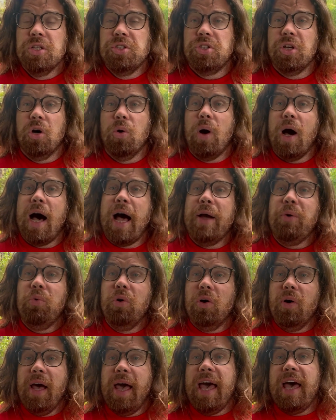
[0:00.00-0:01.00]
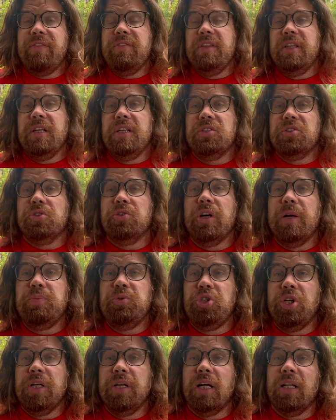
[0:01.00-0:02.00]
So I will have in the
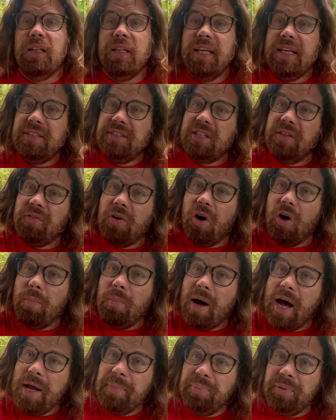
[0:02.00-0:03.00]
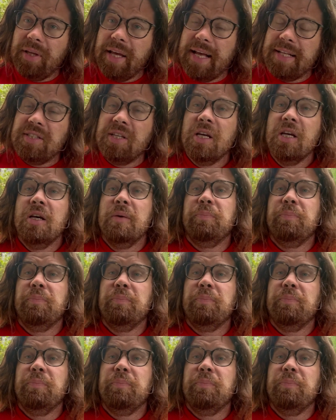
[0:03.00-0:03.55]
description a list of all my plants,